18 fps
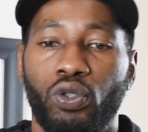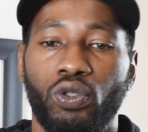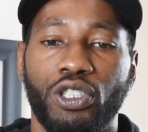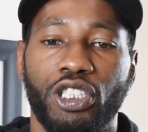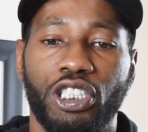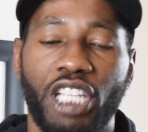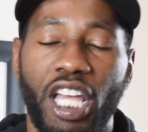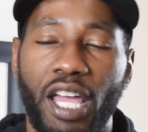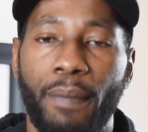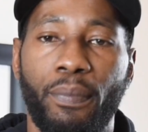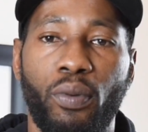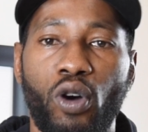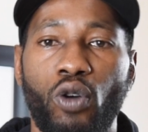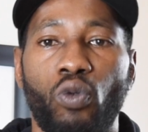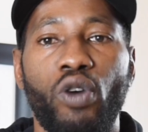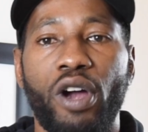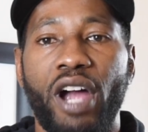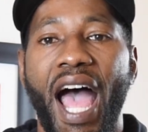a
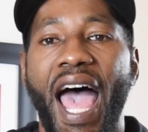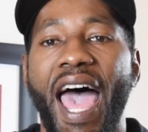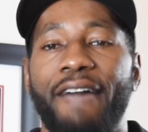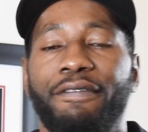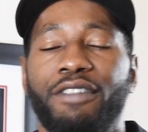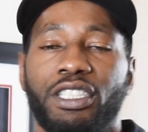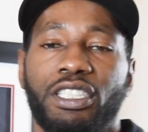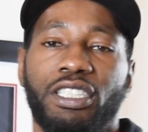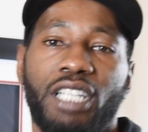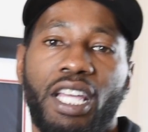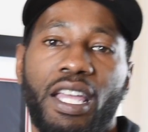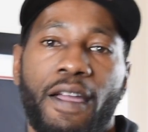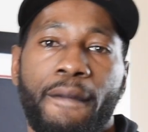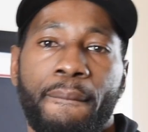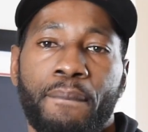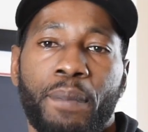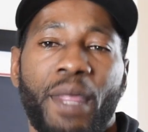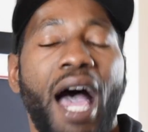standpoint where I have to say
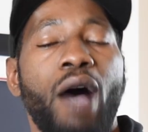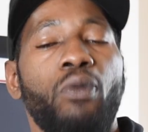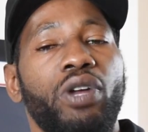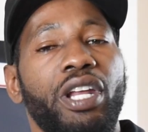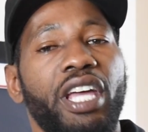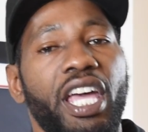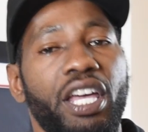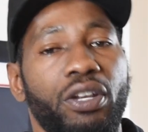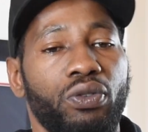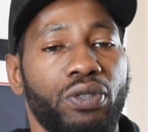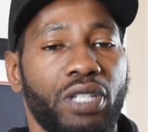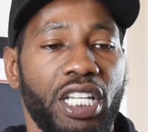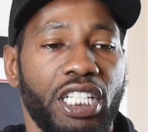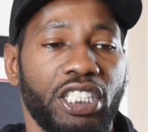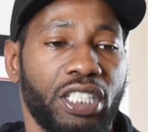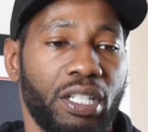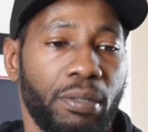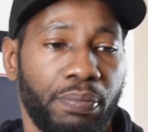I would have handled
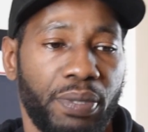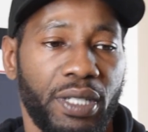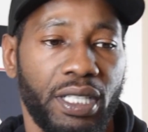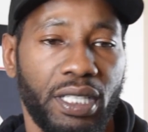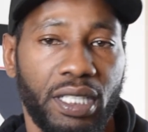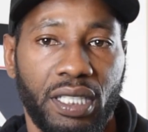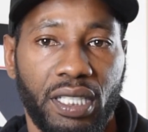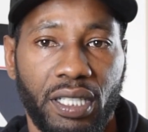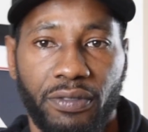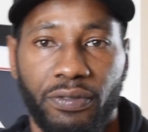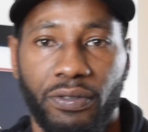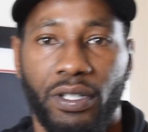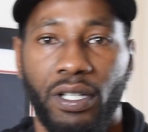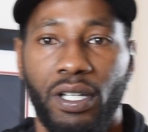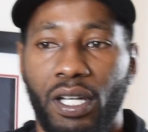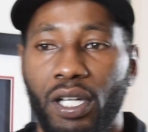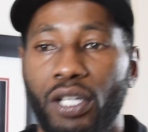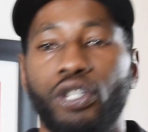things completely different.
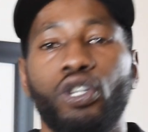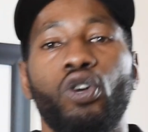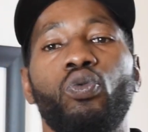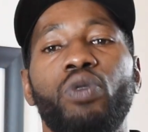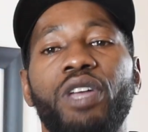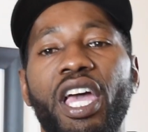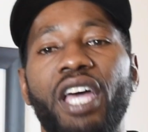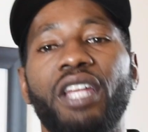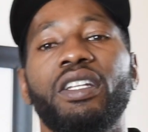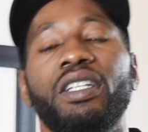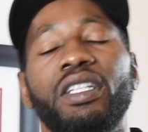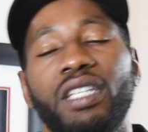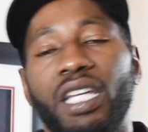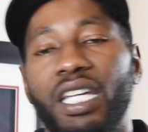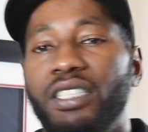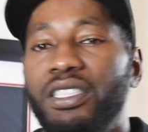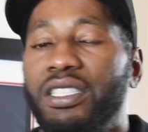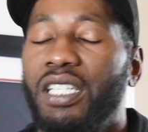We handling
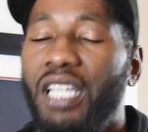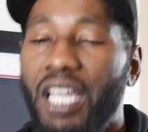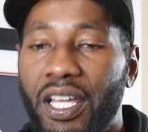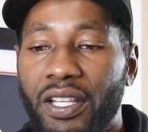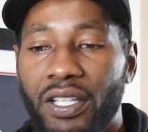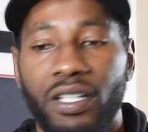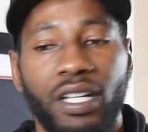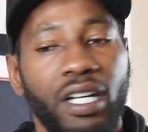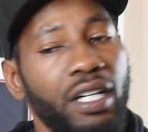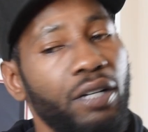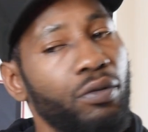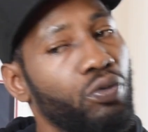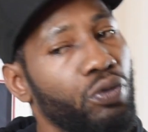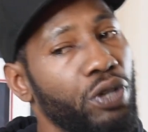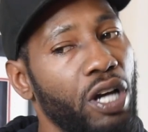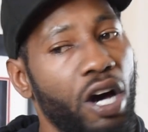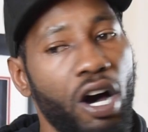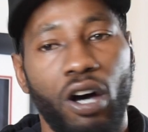things together.
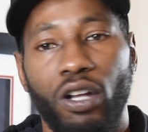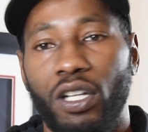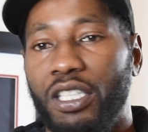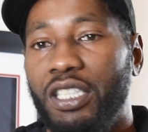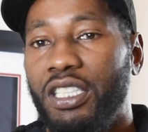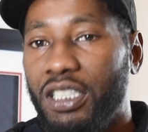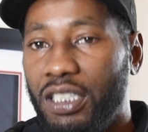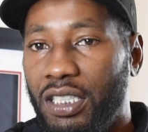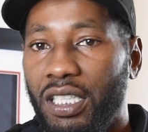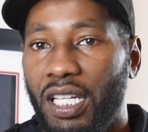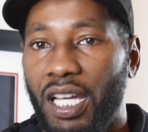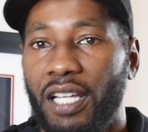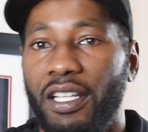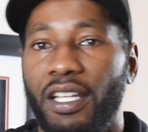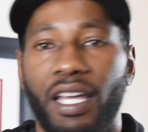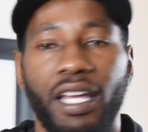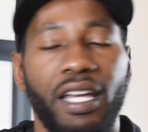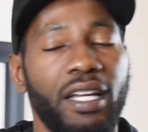We all in this
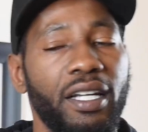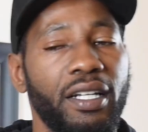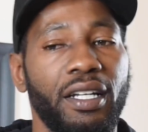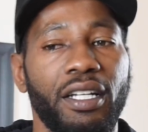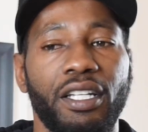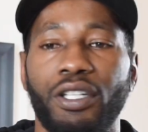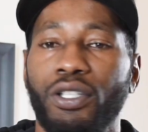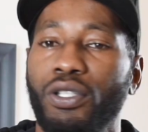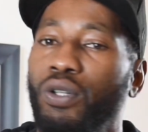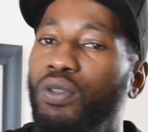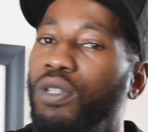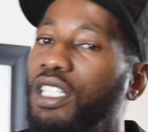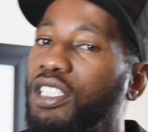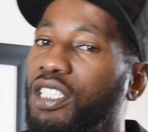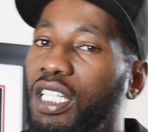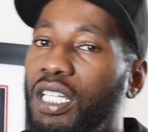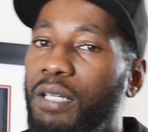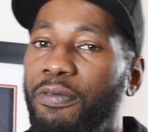together, and
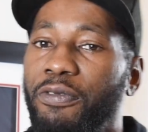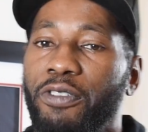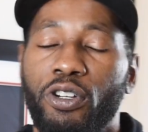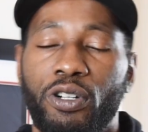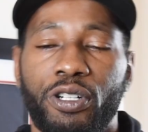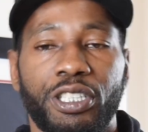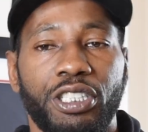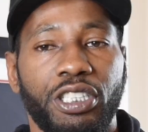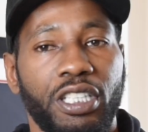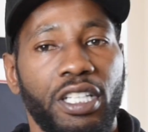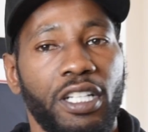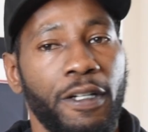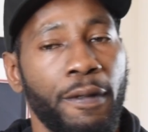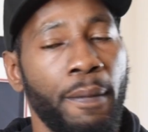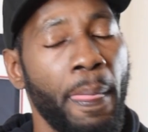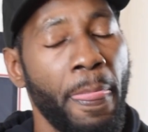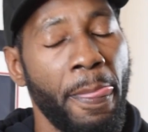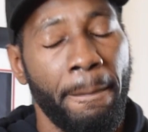let's keep
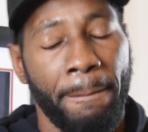flourishing